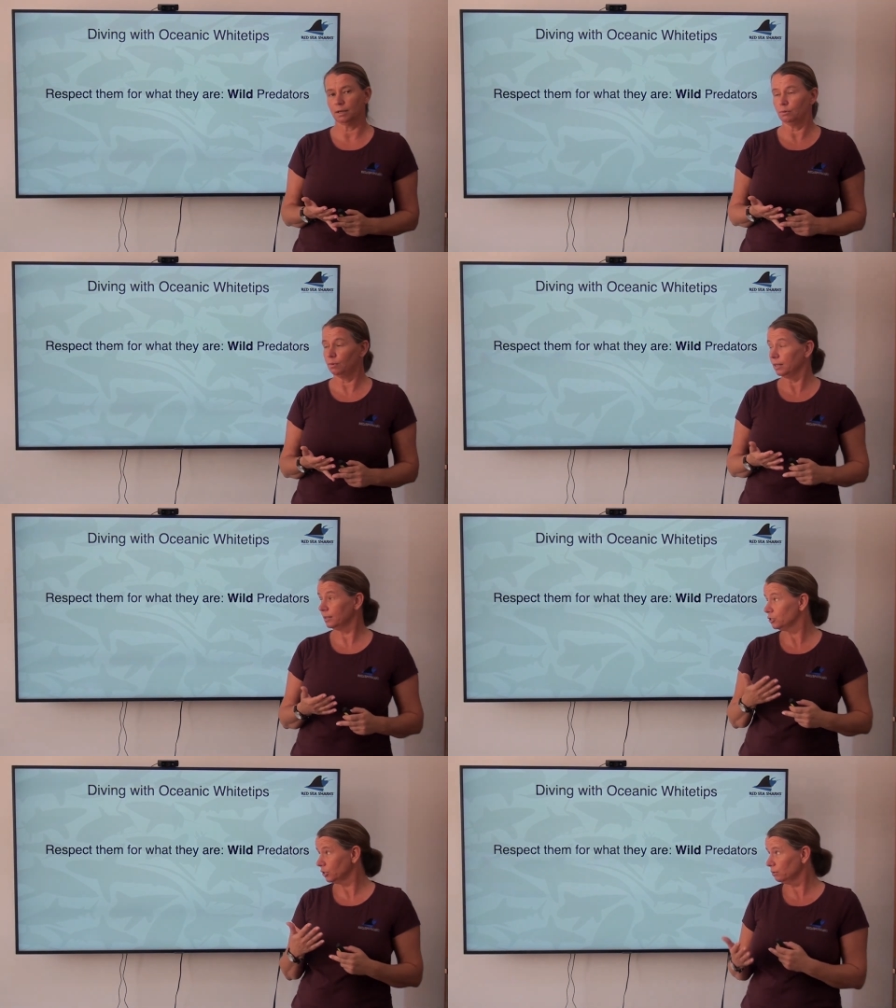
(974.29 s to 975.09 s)
And while
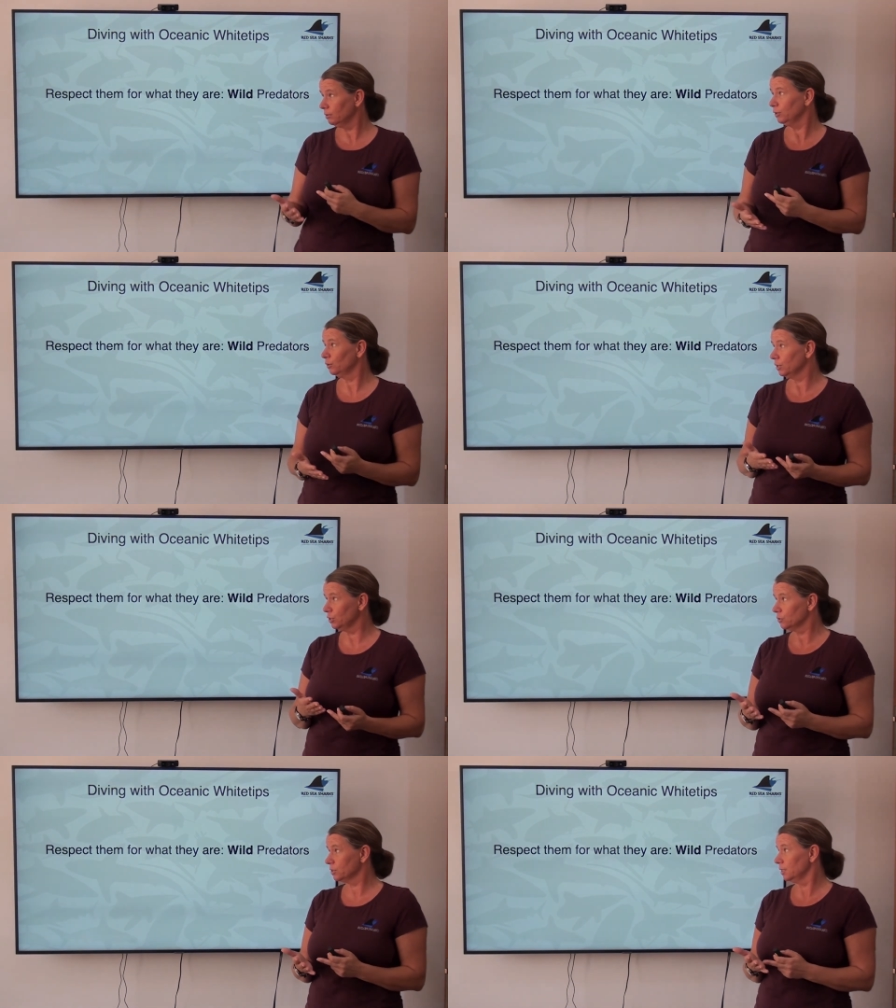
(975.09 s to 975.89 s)
they're generally not
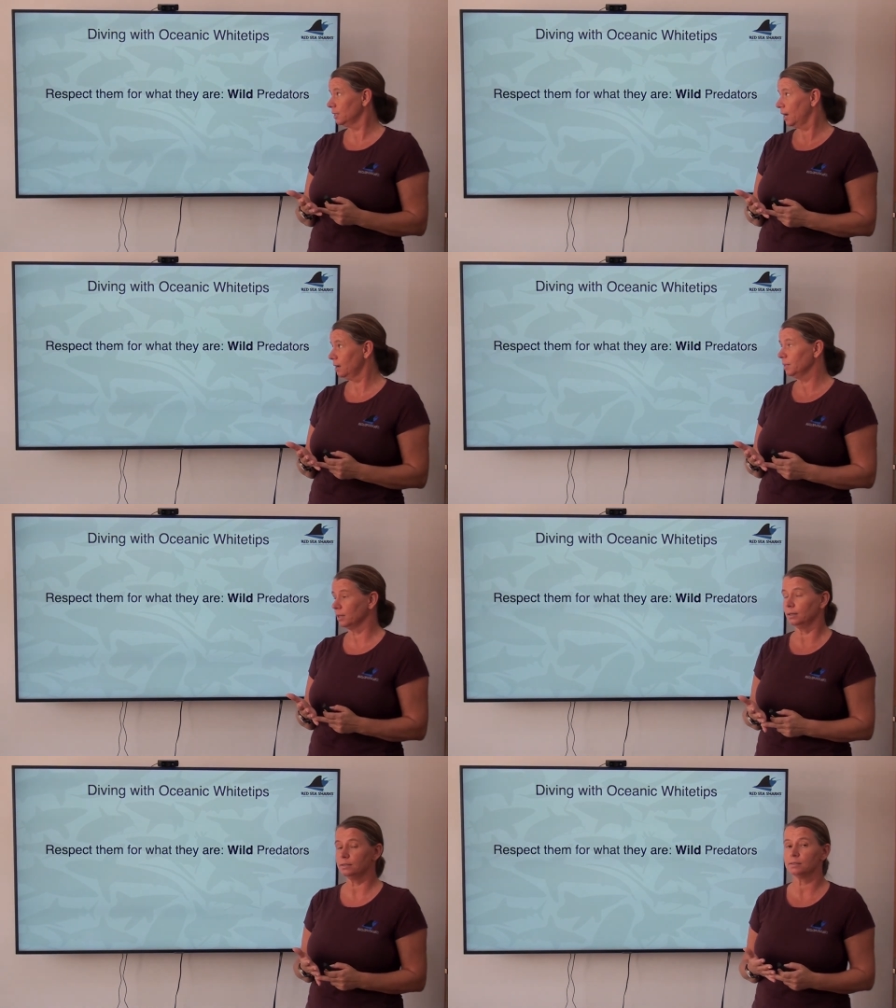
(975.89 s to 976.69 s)
interested in
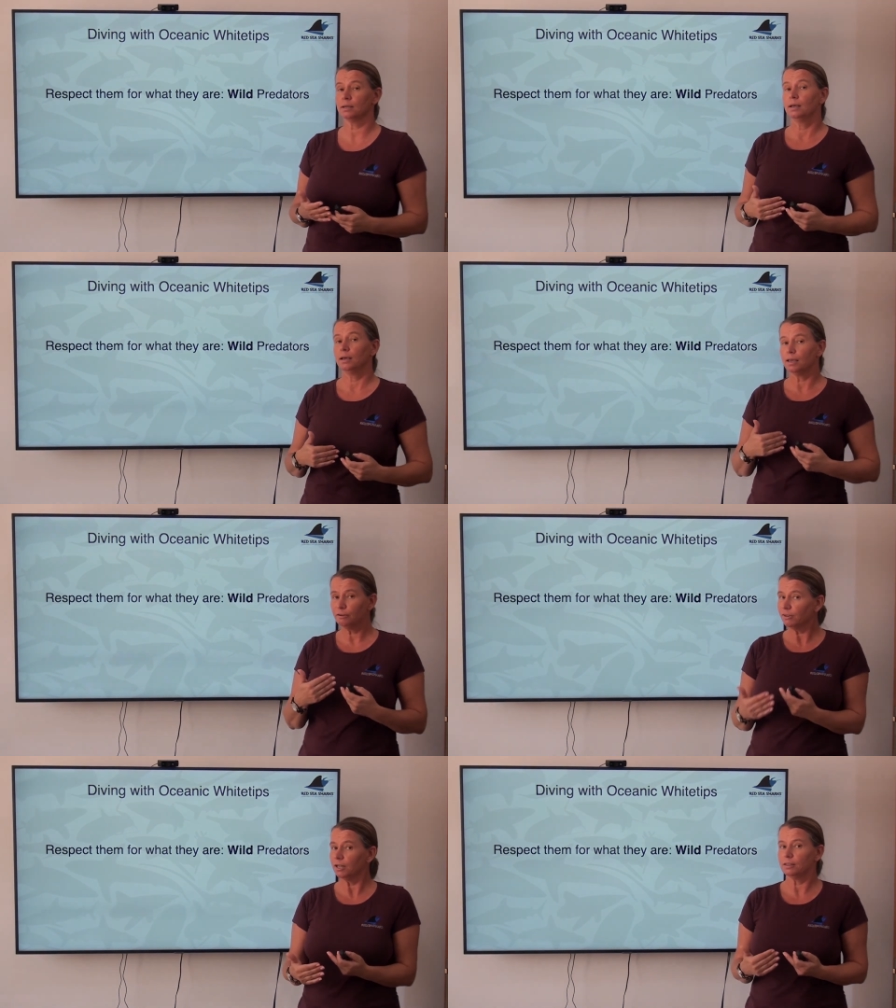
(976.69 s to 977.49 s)
harming us,
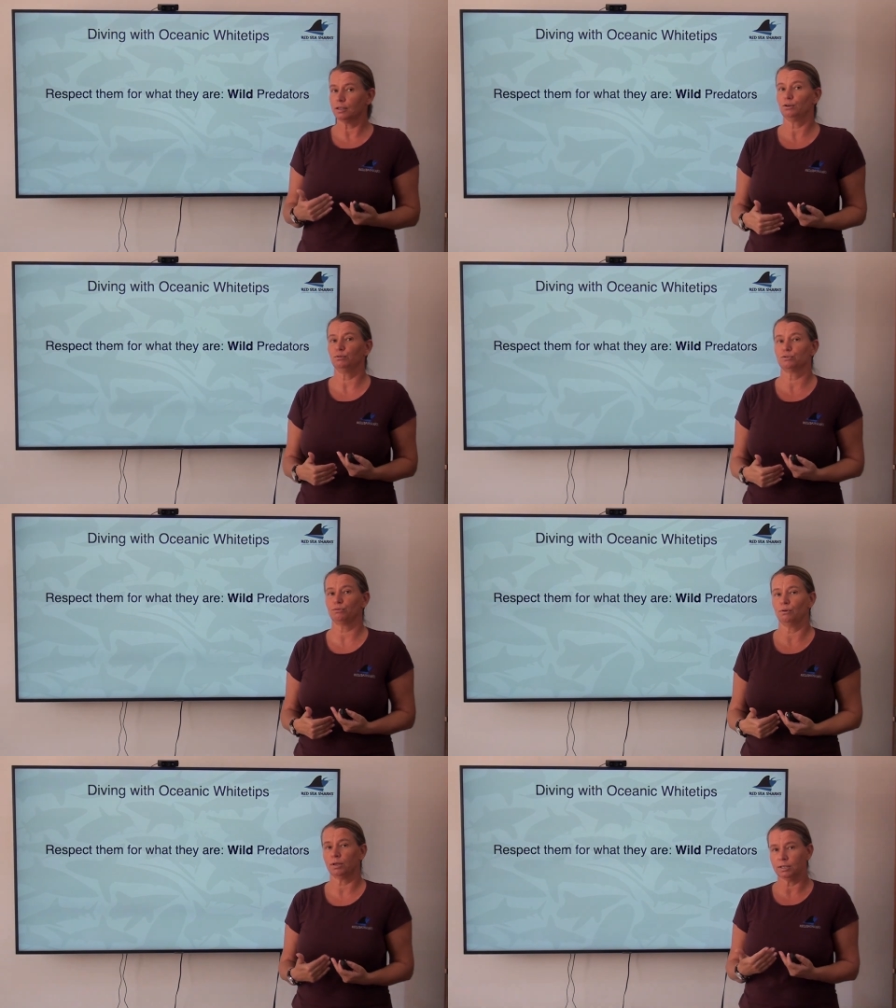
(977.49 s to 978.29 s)
if anything goes
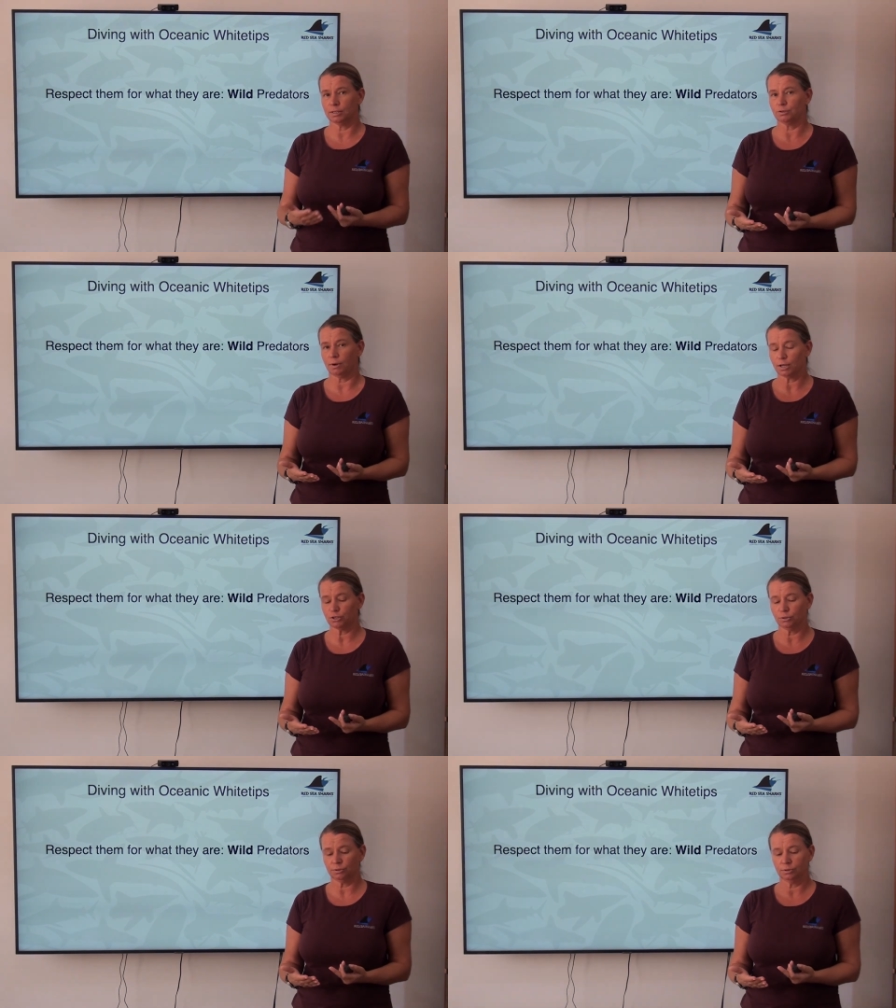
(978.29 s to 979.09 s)
wrong in an
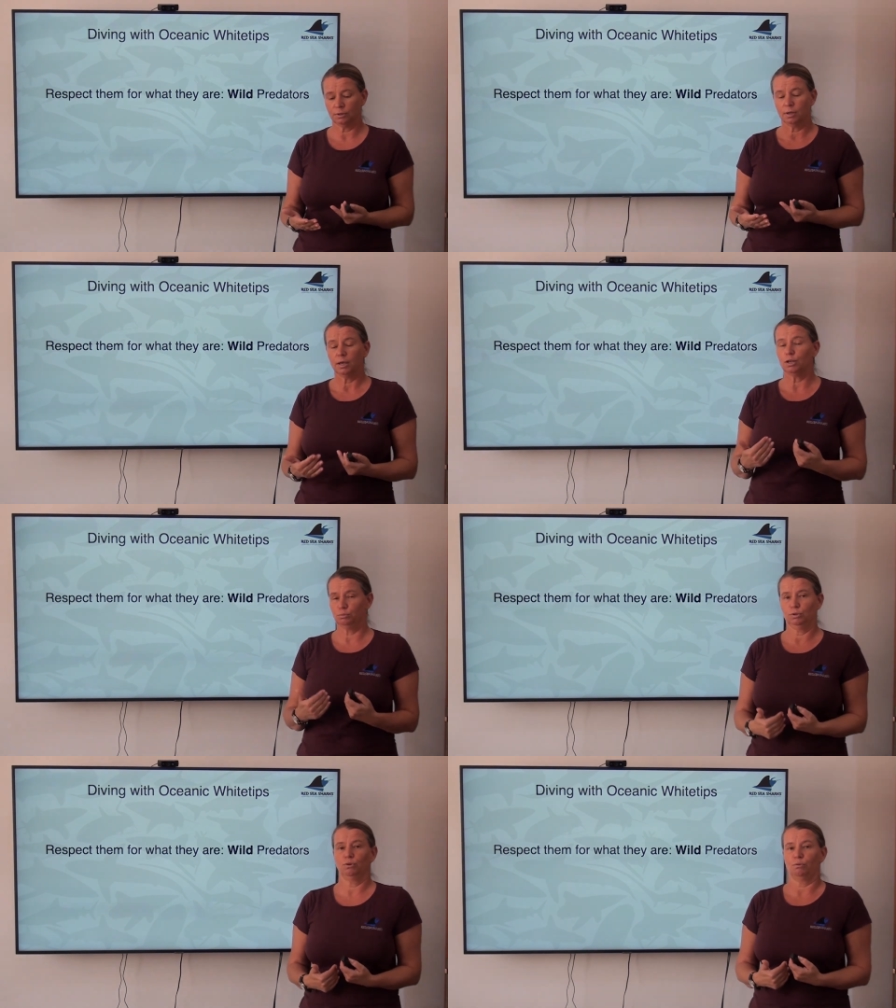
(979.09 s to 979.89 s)
interaction,
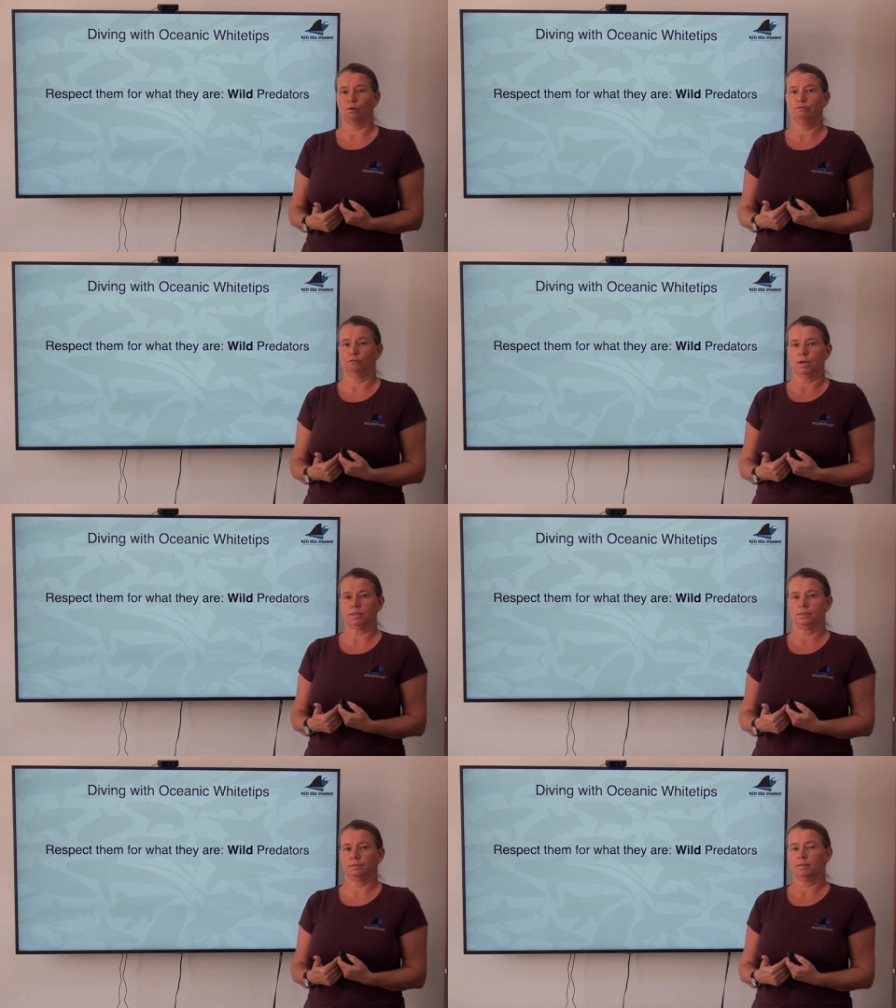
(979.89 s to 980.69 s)
it will go wrong for
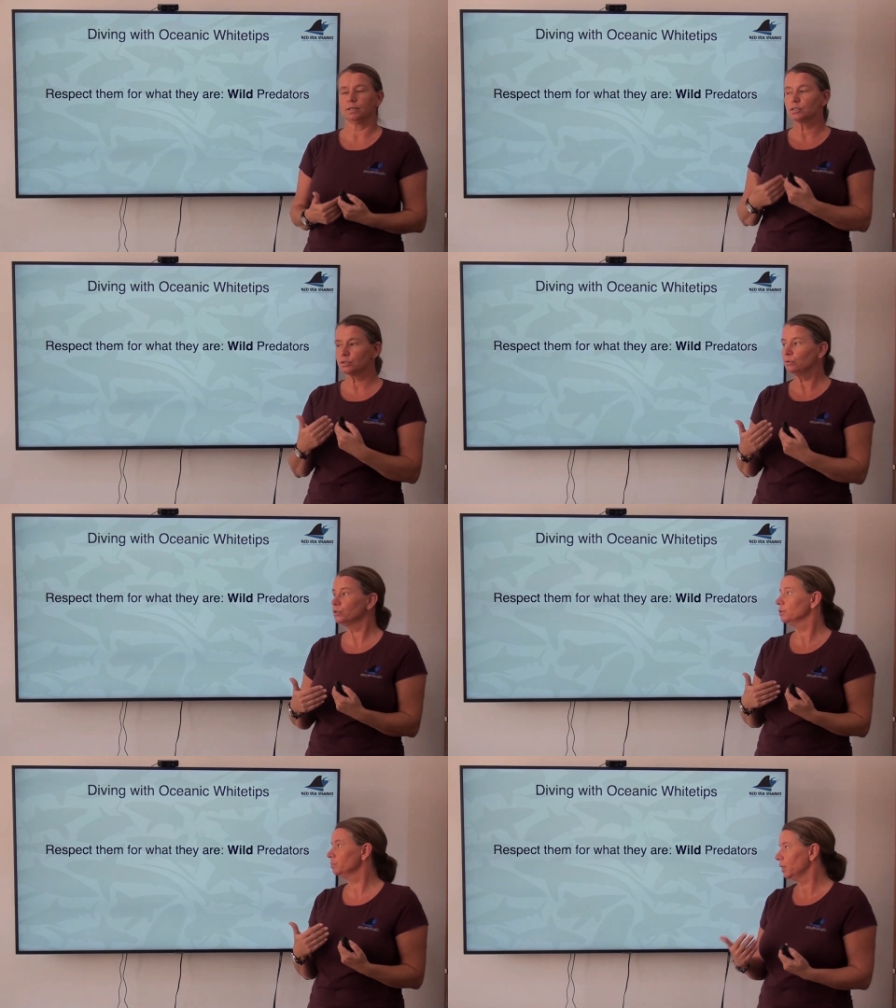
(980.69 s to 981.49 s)
us. They're so
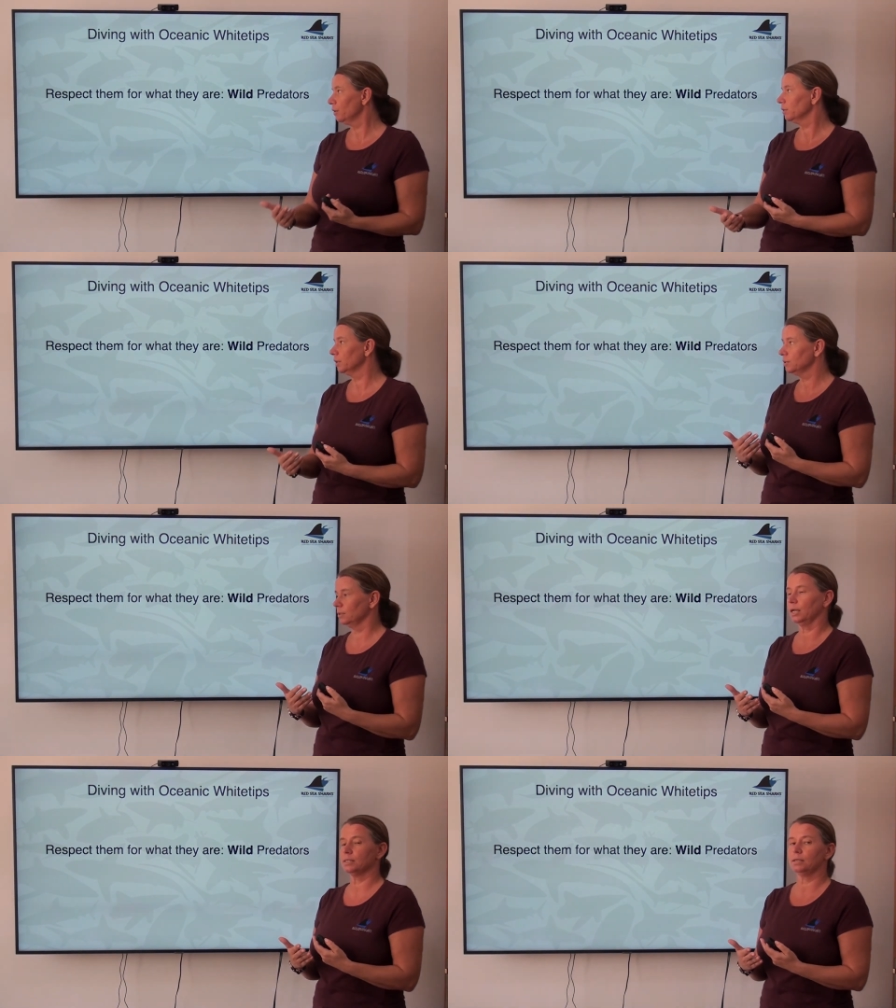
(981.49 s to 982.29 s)
superior
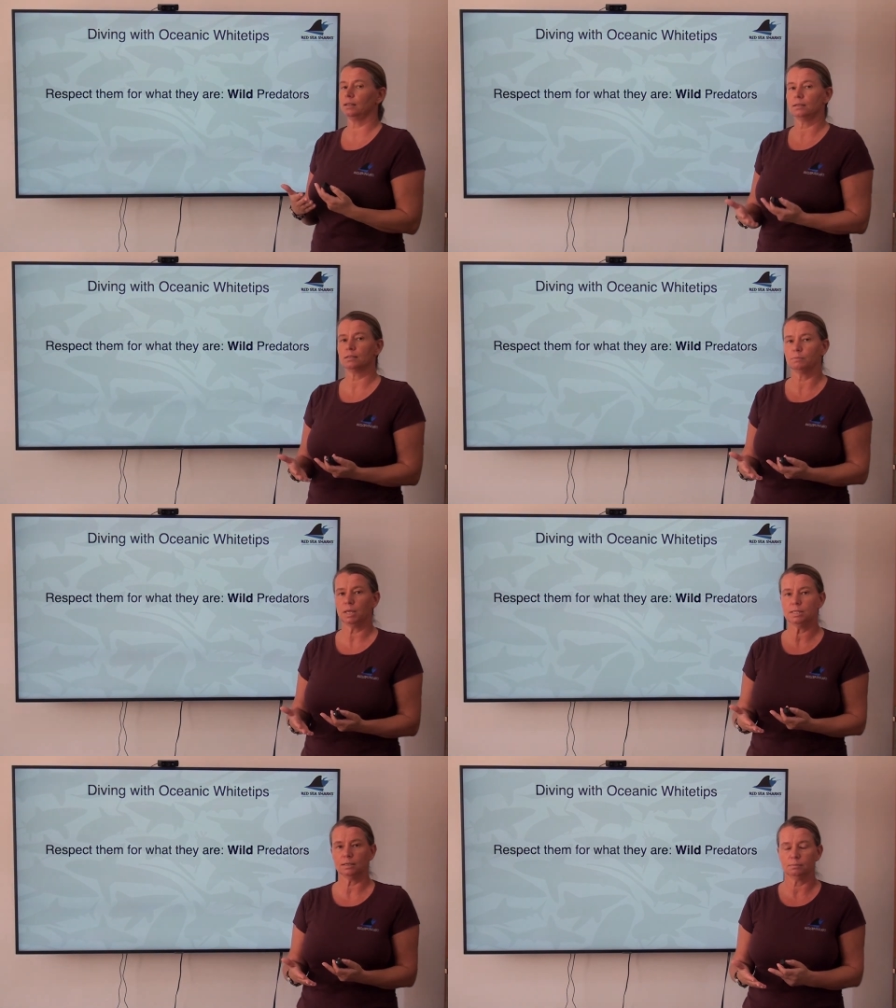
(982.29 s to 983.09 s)
to us in this
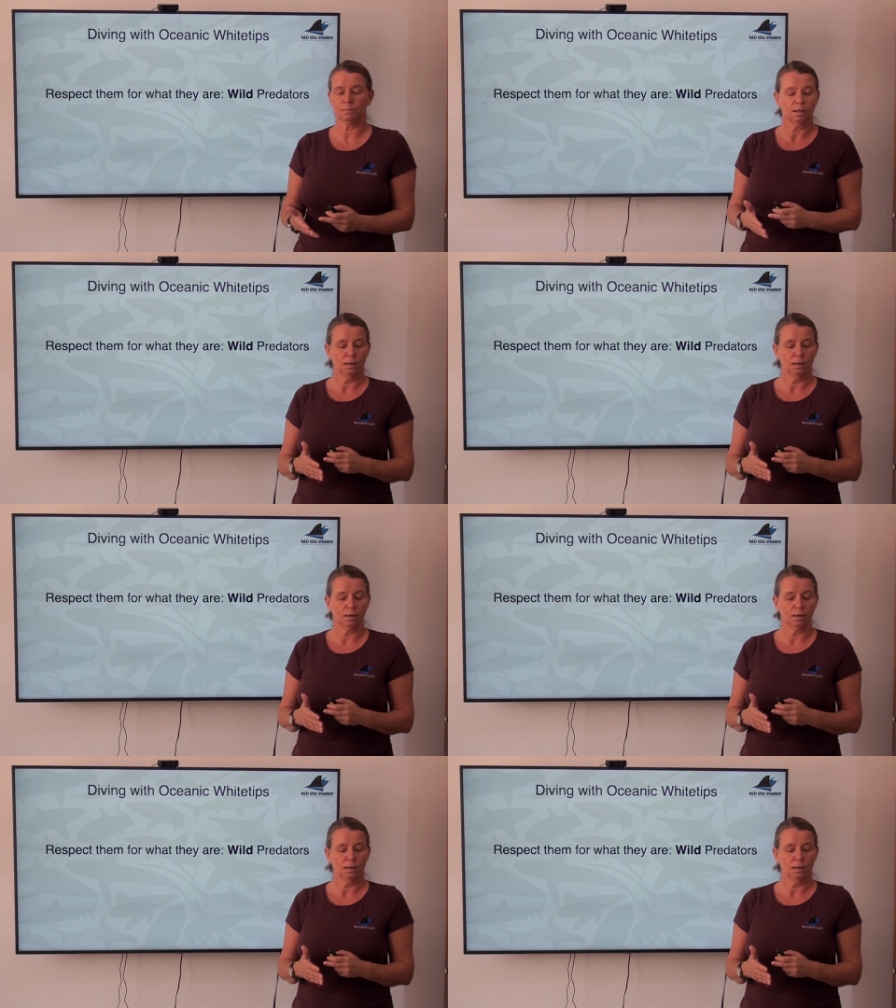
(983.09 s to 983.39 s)
medium,